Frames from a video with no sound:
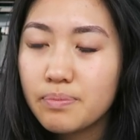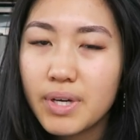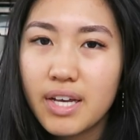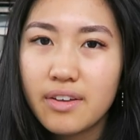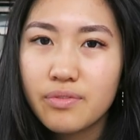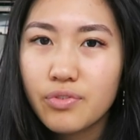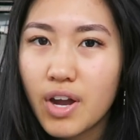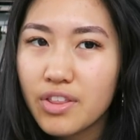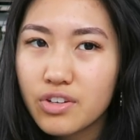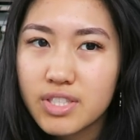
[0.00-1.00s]
But for
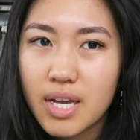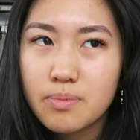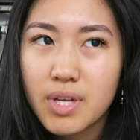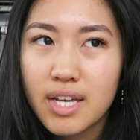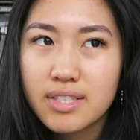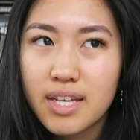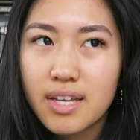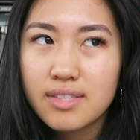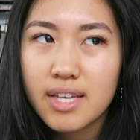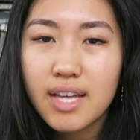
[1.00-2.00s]
other subjects, I
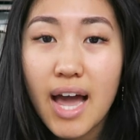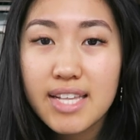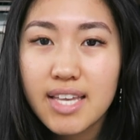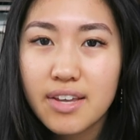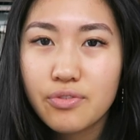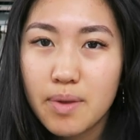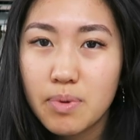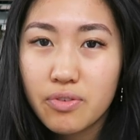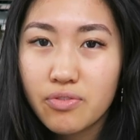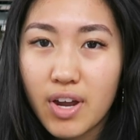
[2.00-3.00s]
guess, like I take
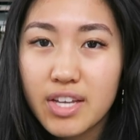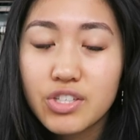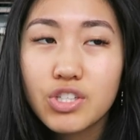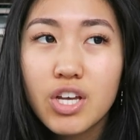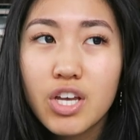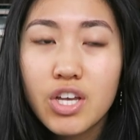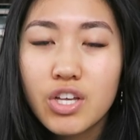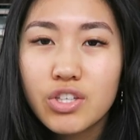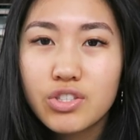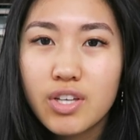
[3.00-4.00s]
AP French,
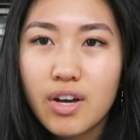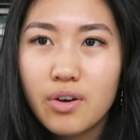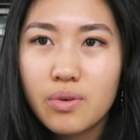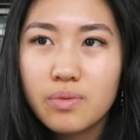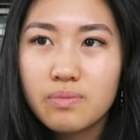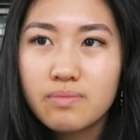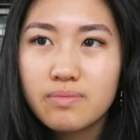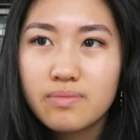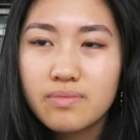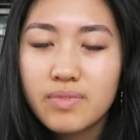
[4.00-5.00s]
so
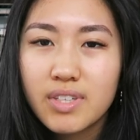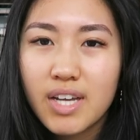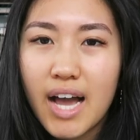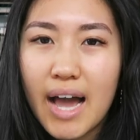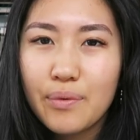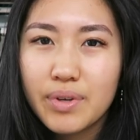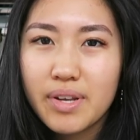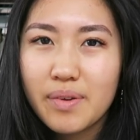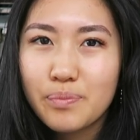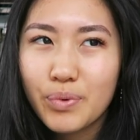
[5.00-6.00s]
I
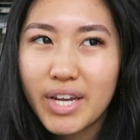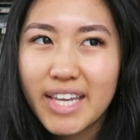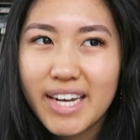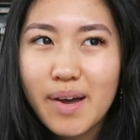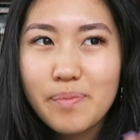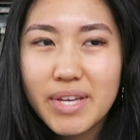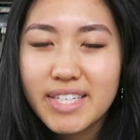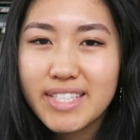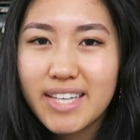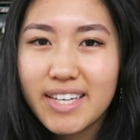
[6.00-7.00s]
would break it up
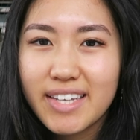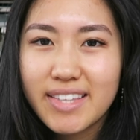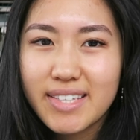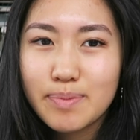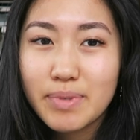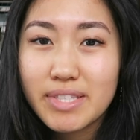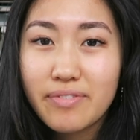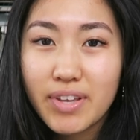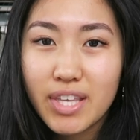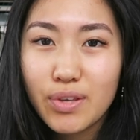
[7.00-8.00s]
into the
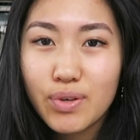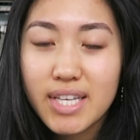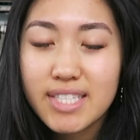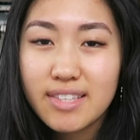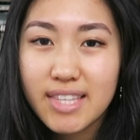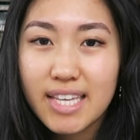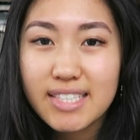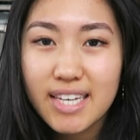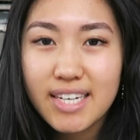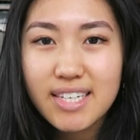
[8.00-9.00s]
specific units and
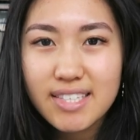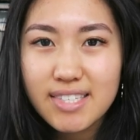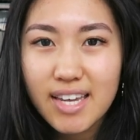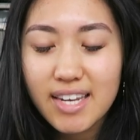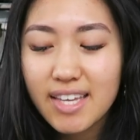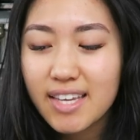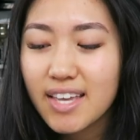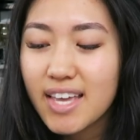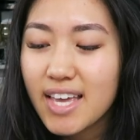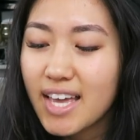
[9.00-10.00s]
things I need to study,
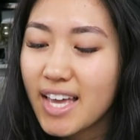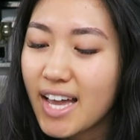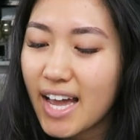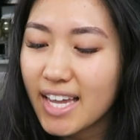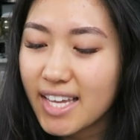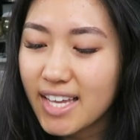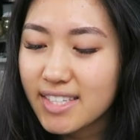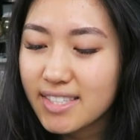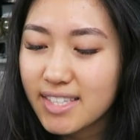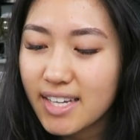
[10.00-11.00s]
I guess.